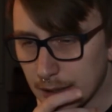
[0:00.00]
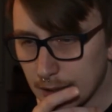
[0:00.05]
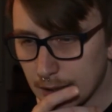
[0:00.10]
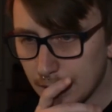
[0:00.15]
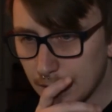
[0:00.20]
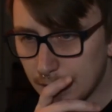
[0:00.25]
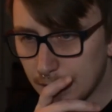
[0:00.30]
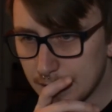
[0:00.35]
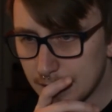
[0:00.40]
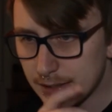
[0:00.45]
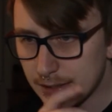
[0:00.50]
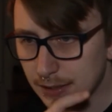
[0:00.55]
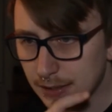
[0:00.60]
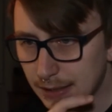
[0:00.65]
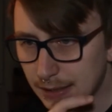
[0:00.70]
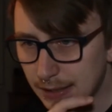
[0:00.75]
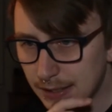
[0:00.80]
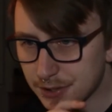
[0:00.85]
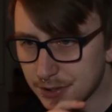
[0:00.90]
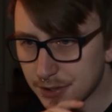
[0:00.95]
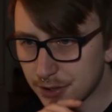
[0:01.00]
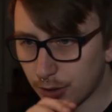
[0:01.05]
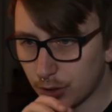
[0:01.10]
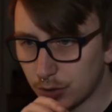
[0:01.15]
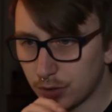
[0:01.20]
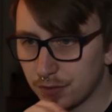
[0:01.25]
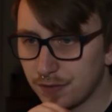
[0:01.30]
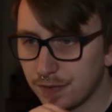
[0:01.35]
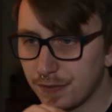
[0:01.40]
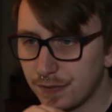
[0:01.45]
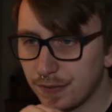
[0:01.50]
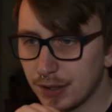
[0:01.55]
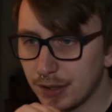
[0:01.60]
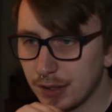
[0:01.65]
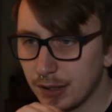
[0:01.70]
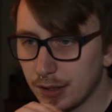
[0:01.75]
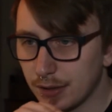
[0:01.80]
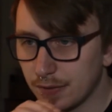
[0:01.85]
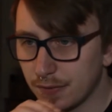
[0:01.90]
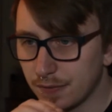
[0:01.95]
This is the case of
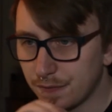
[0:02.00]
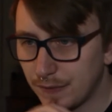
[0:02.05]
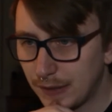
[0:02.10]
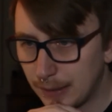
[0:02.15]
Philip